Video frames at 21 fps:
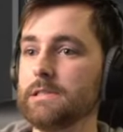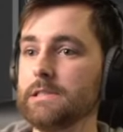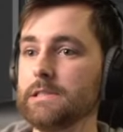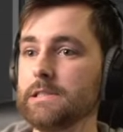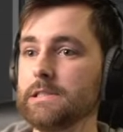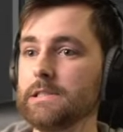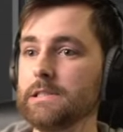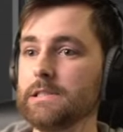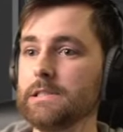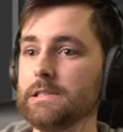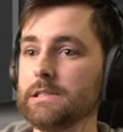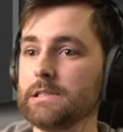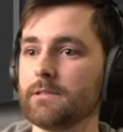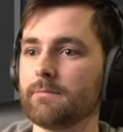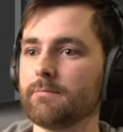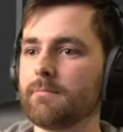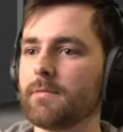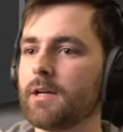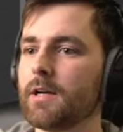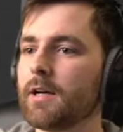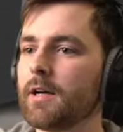Oh,
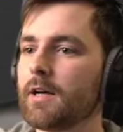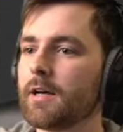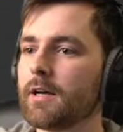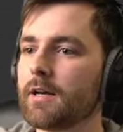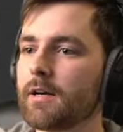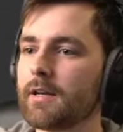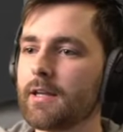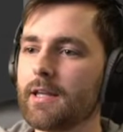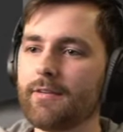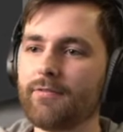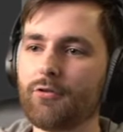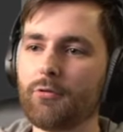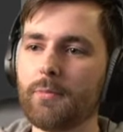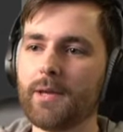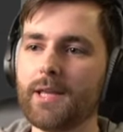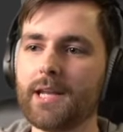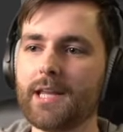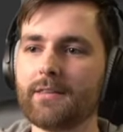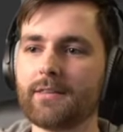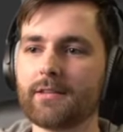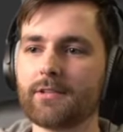uh, if you
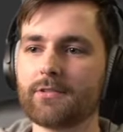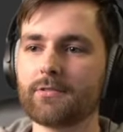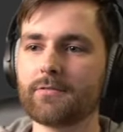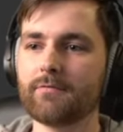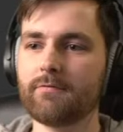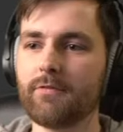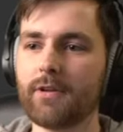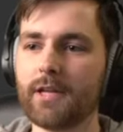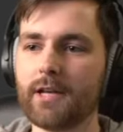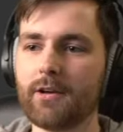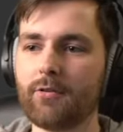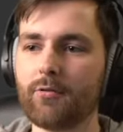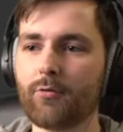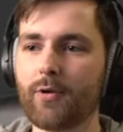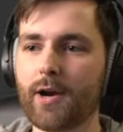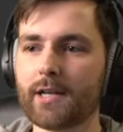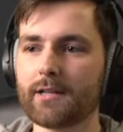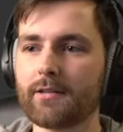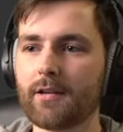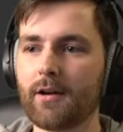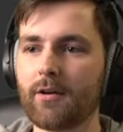mean in the video
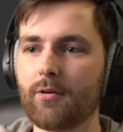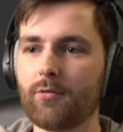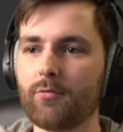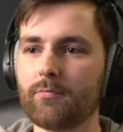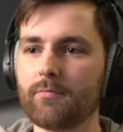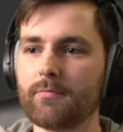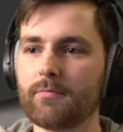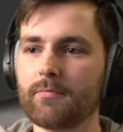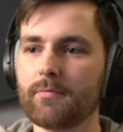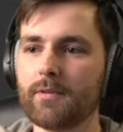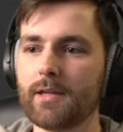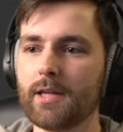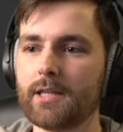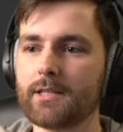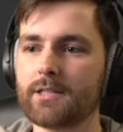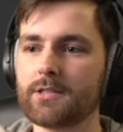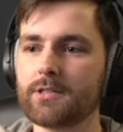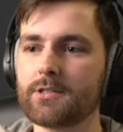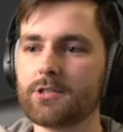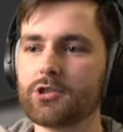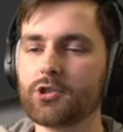right now, it
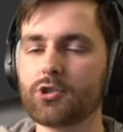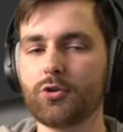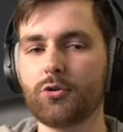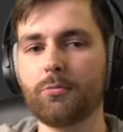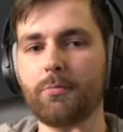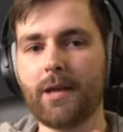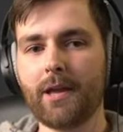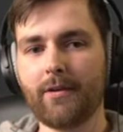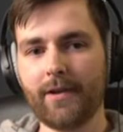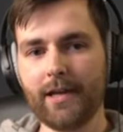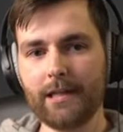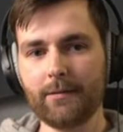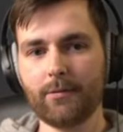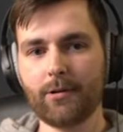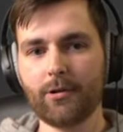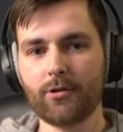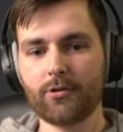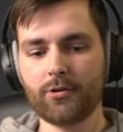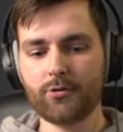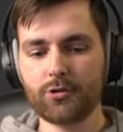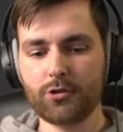should be available
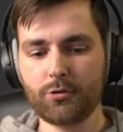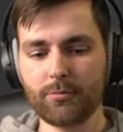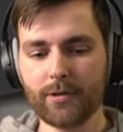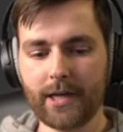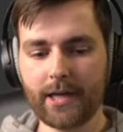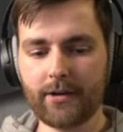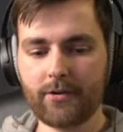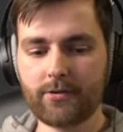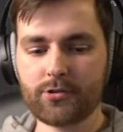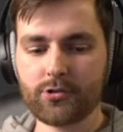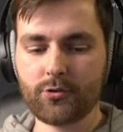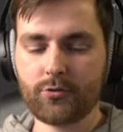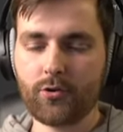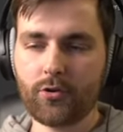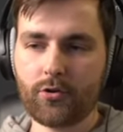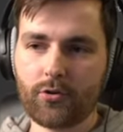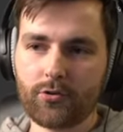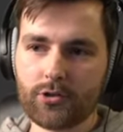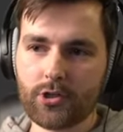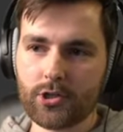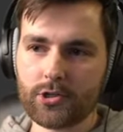on YouTube later, so you
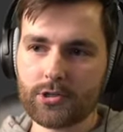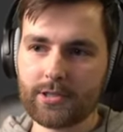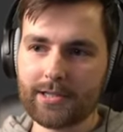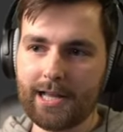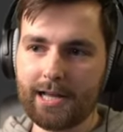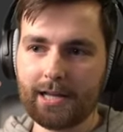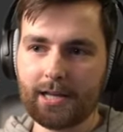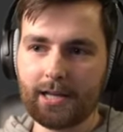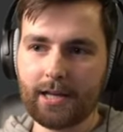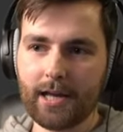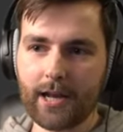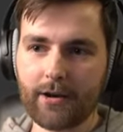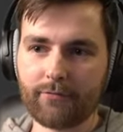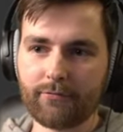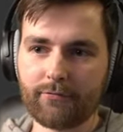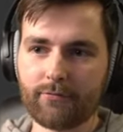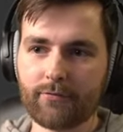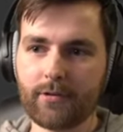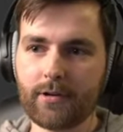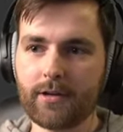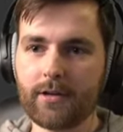could just like kind of
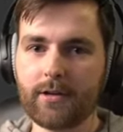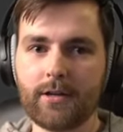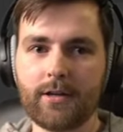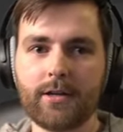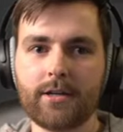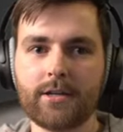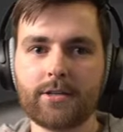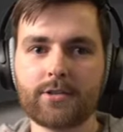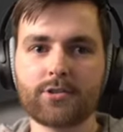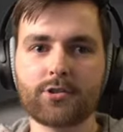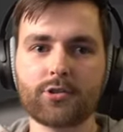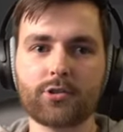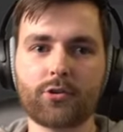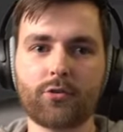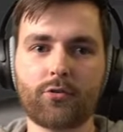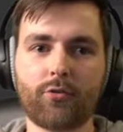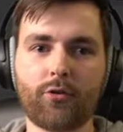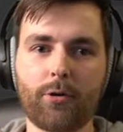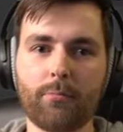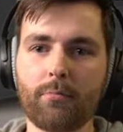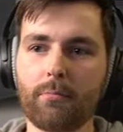
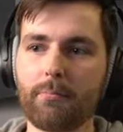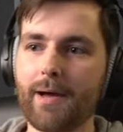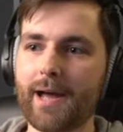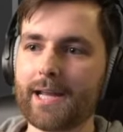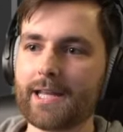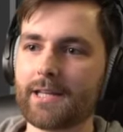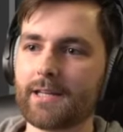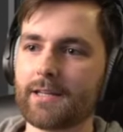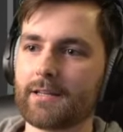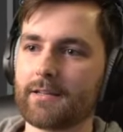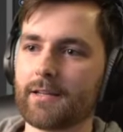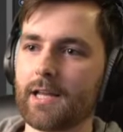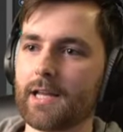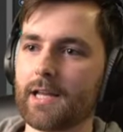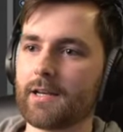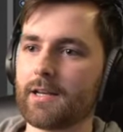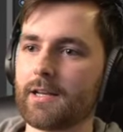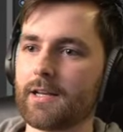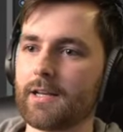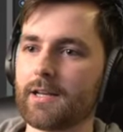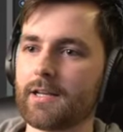scrub back
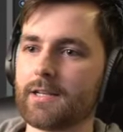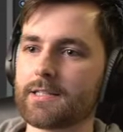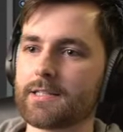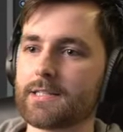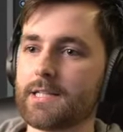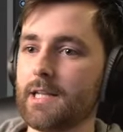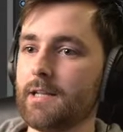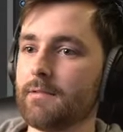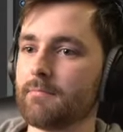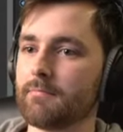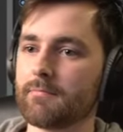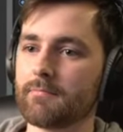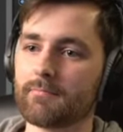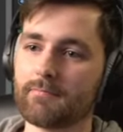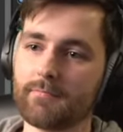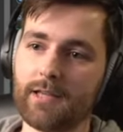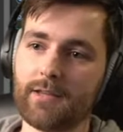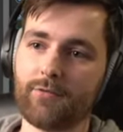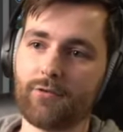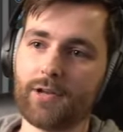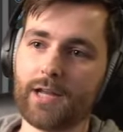and uh, see
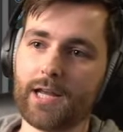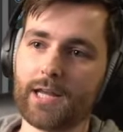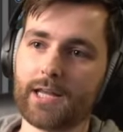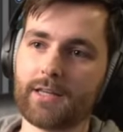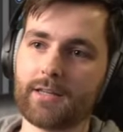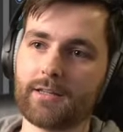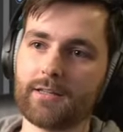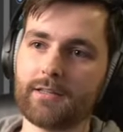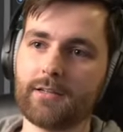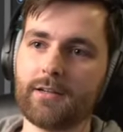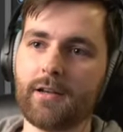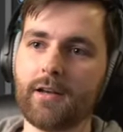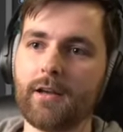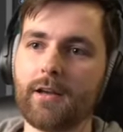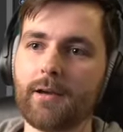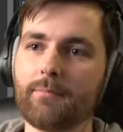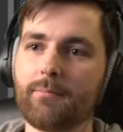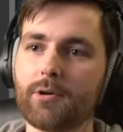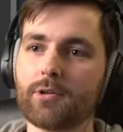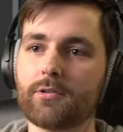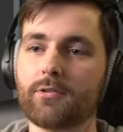if you like.
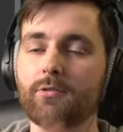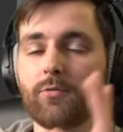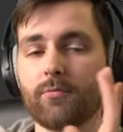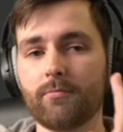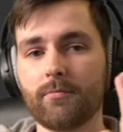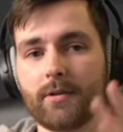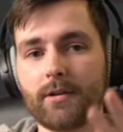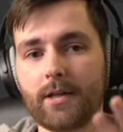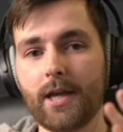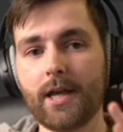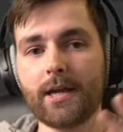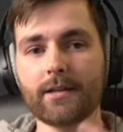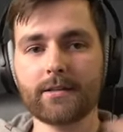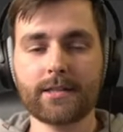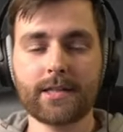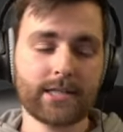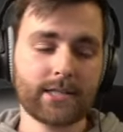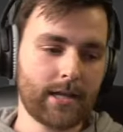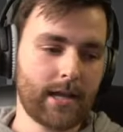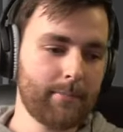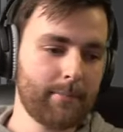But yeah,
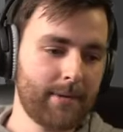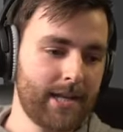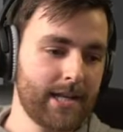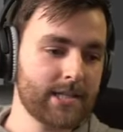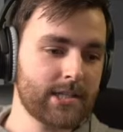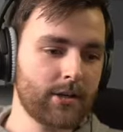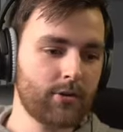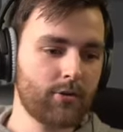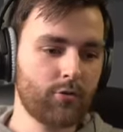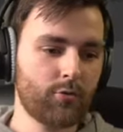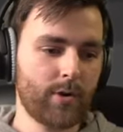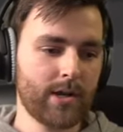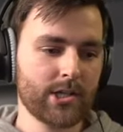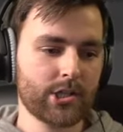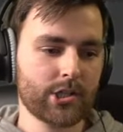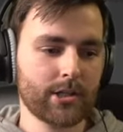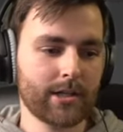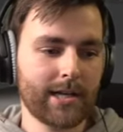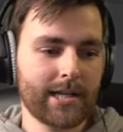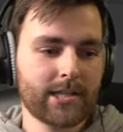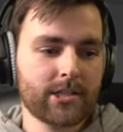that I mean, it's a good
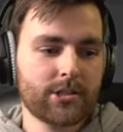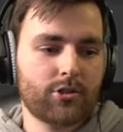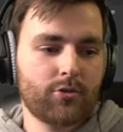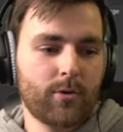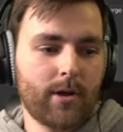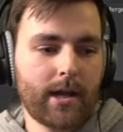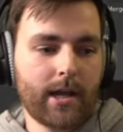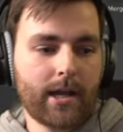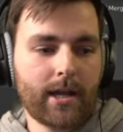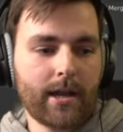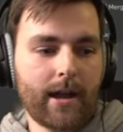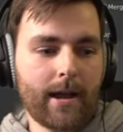question. Let's do a.